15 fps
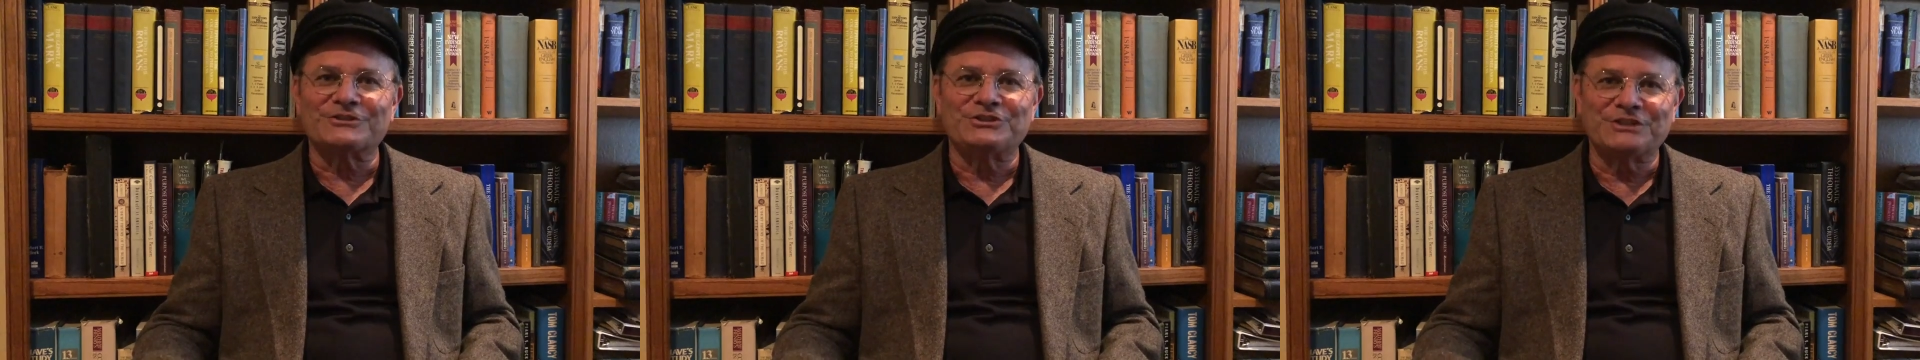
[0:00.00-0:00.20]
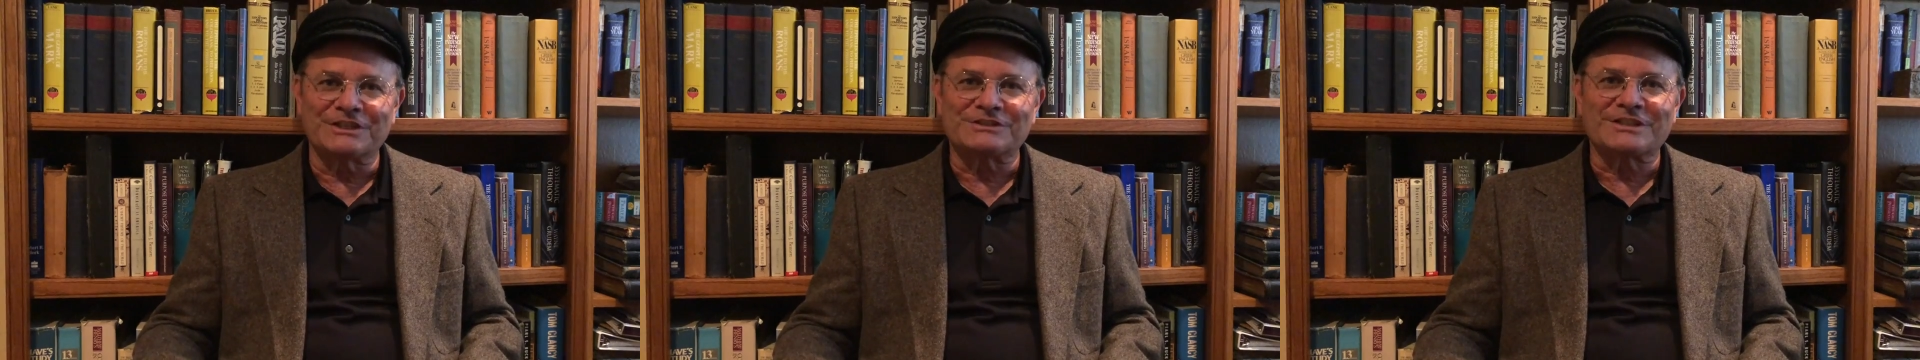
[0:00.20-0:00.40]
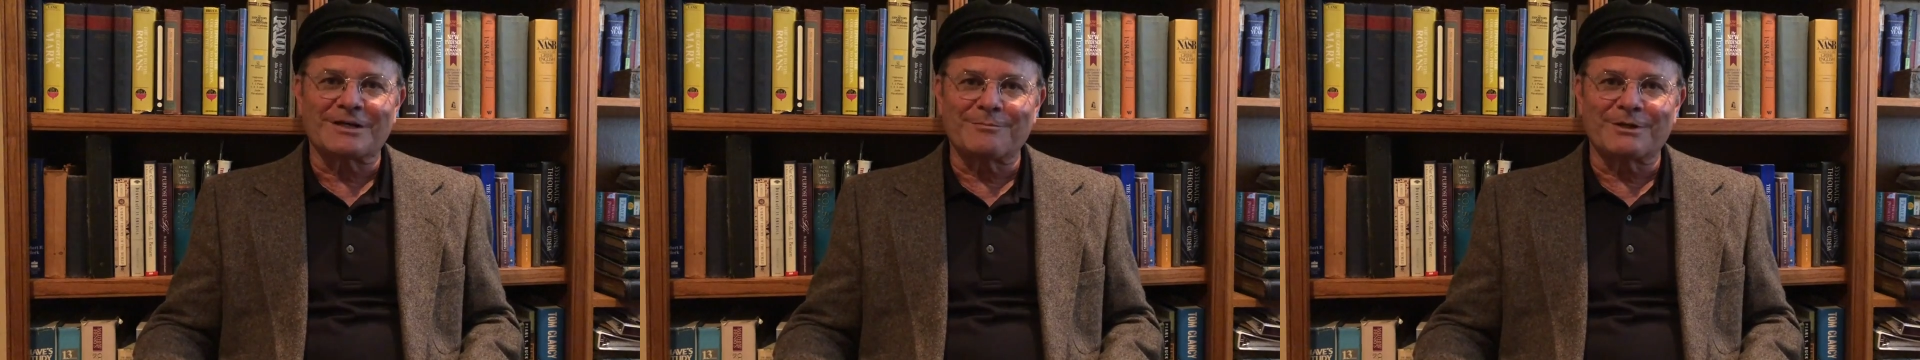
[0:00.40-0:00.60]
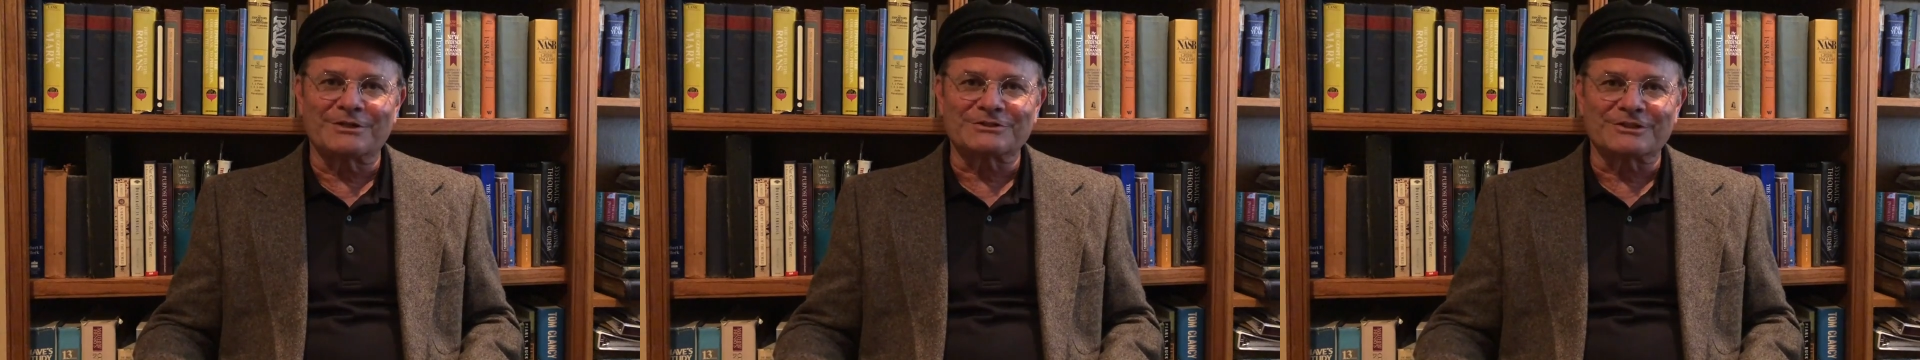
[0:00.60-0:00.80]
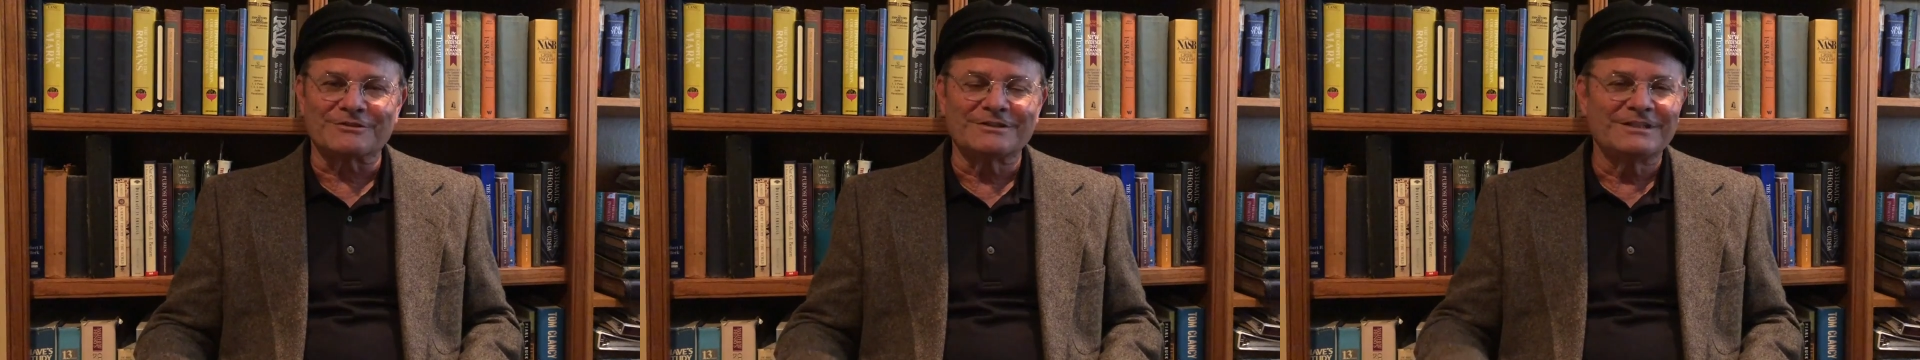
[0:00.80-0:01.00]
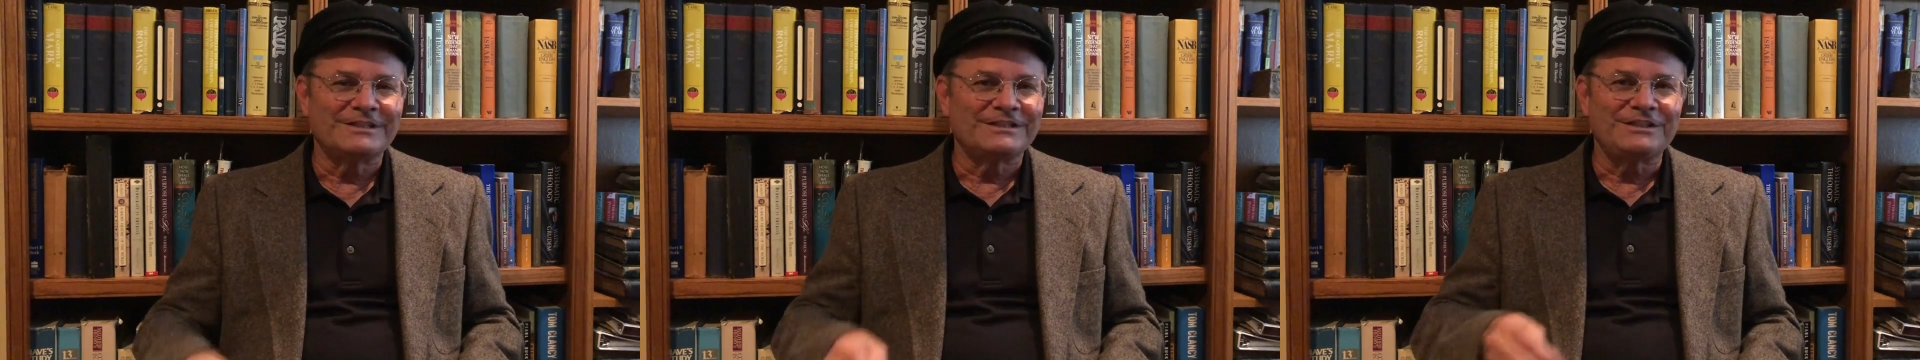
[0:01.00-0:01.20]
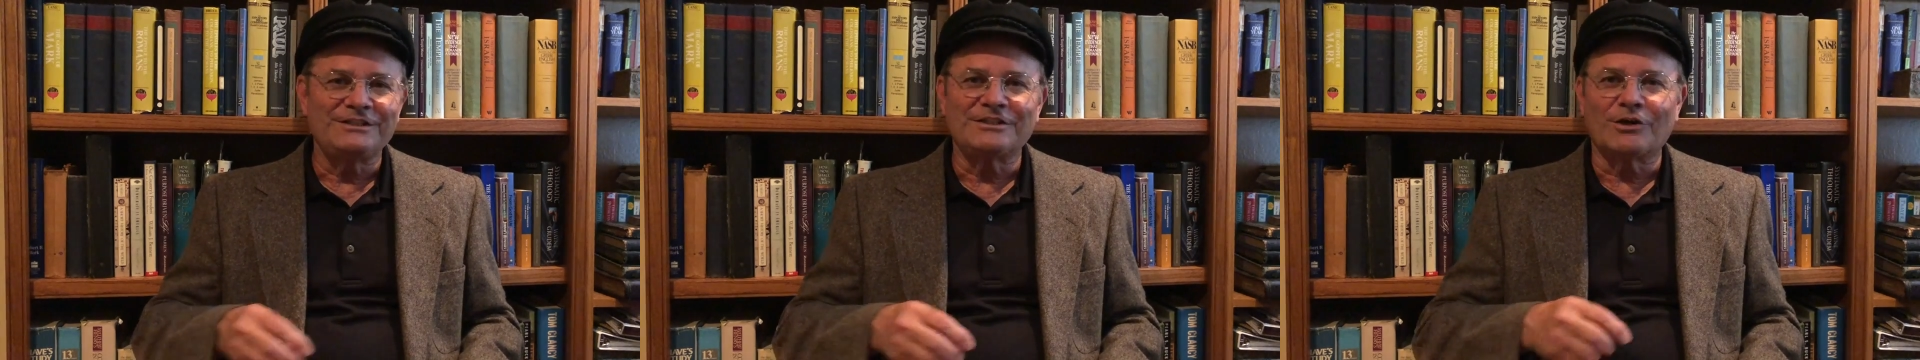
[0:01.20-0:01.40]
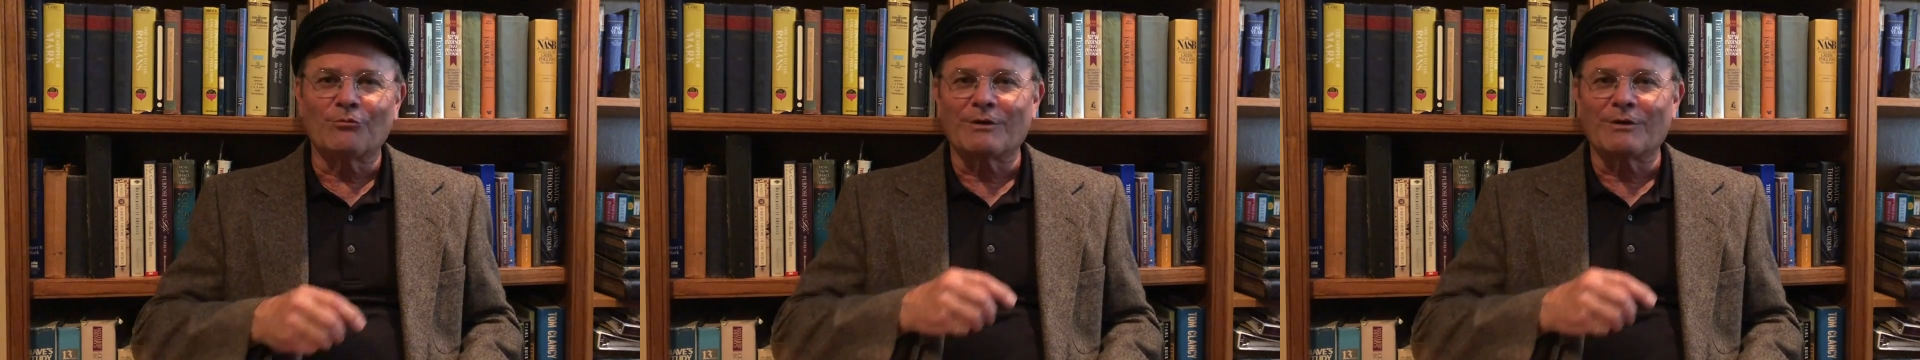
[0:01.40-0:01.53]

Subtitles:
jigsaw puzzle? You know,